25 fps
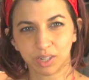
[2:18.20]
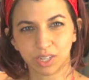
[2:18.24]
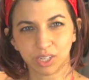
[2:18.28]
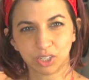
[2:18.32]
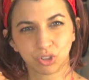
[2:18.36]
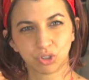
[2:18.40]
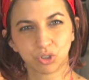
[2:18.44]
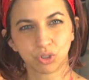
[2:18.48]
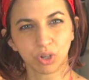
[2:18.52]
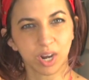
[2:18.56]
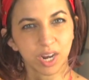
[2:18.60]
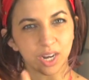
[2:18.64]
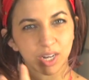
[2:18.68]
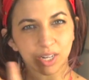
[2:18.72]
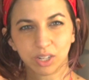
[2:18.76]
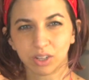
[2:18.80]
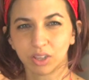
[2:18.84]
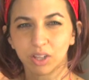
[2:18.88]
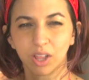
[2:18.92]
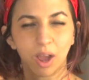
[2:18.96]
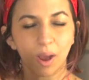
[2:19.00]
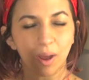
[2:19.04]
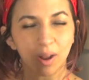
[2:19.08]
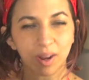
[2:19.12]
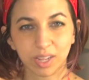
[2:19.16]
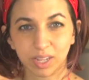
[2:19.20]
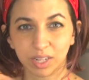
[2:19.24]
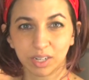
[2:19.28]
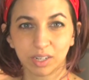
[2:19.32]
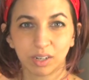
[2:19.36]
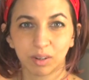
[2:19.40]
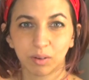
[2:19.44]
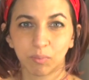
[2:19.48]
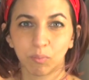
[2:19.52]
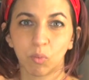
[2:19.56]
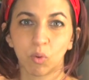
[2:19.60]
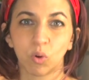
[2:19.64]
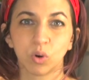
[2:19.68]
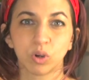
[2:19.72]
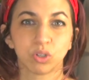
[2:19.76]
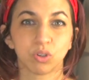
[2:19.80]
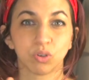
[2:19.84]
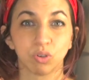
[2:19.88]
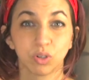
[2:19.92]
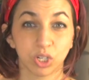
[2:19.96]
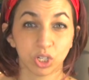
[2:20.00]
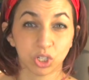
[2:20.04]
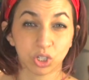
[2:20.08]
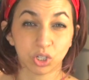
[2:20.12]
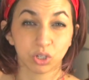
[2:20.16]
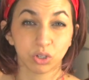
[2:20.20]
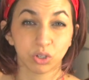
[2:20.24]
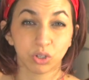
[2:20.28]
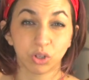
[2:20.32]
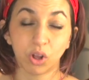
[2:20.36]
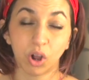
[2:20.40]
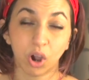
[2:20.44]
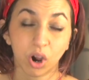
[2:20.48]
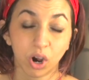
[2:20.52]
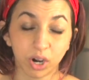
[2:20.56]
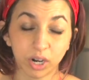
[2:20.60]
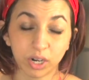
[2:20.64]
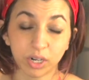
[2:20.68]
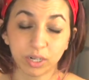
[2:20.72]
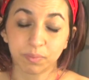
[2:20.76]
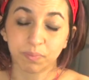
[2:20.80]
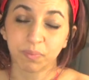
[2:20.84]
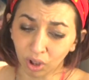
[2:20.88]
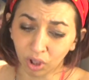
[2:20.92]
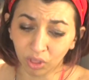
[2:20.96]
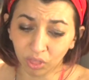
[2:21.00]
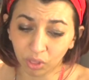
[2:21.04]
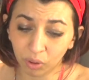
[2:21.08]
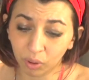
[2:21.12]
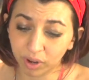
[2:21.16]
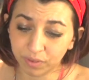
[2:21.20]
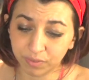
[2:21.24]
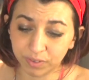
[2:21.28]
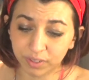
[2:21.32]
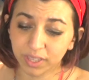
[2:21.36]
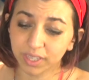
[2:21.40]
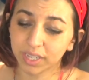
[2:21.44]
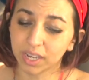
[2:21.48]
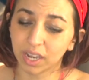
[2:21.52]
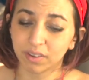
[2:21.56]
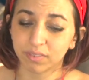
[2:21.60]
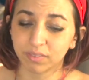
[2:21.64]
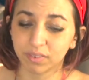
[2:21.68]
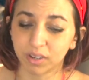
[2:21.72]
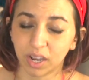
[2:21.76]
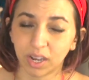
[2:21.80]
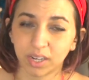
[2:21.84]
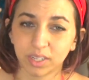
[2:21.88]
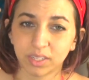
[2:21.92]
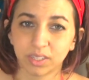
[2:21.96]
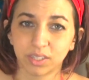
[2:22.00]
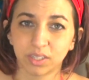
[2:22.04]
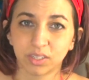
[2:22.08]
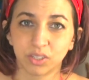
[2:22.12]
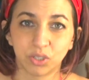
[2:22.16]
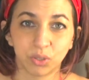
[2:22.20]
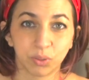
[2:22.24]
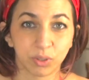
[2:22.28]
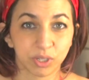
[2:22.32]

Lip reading: trained a lot in more traditional art. Although I feel like I've gotten to